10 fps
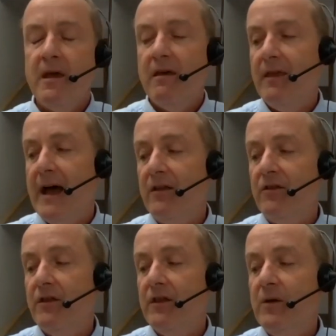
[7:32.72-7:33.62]
that
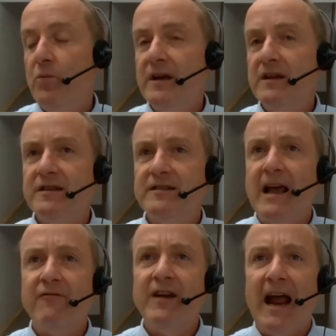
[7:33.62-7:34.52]
the witnesses
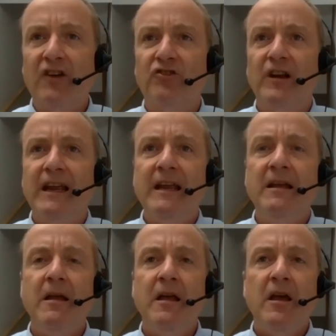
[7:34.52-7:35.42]
haven't actually
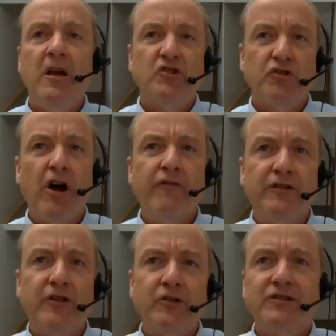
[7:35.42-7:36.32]

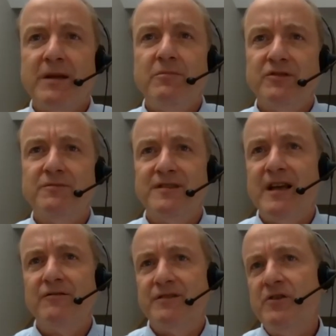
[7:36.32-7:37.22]
drafted those statements
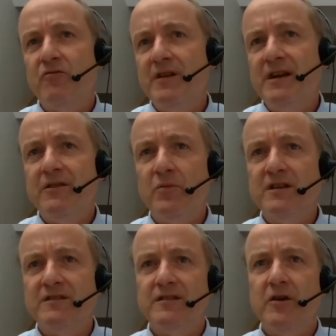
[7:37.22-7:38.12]
themselves. They're not written in the
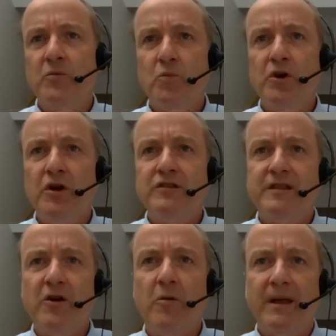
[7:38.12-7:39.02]
witness's own words.
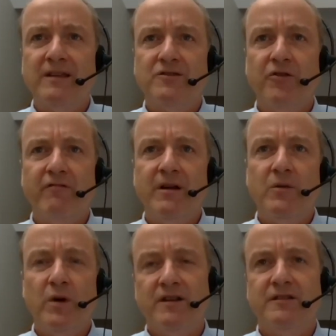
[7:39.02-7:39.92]
They're not based on the
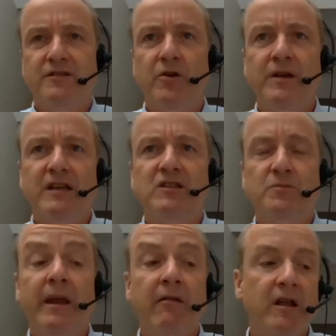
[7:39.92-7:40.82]
witness's own
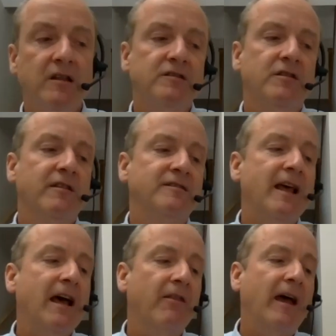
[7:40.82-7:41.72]
experience. So there's
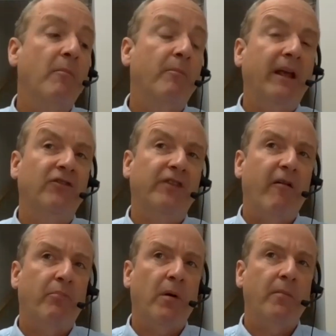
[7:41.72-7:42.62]
that big set
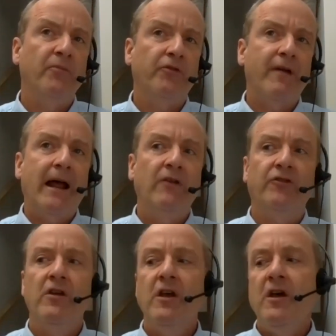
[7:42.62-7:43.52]
of problems
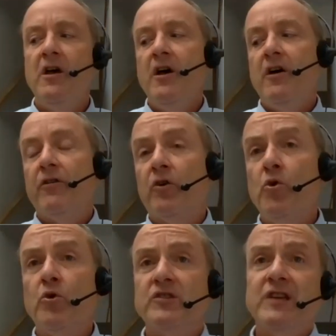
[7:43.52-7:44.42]
around the
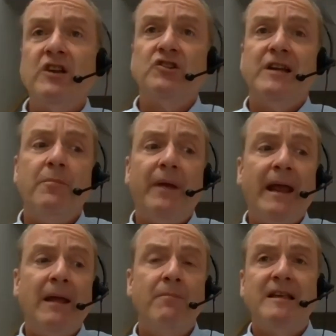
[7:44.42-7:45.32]
court essentially
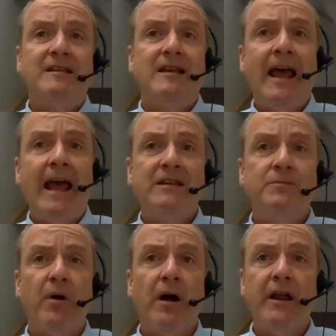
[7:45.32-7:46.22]
being misled
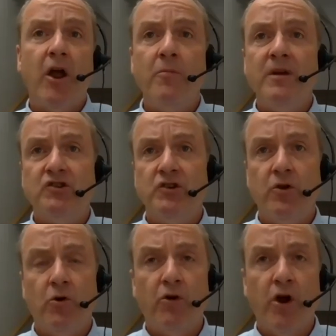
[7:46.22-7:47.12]
by omission
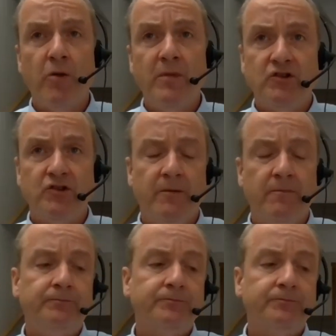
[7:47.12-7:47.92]
or commission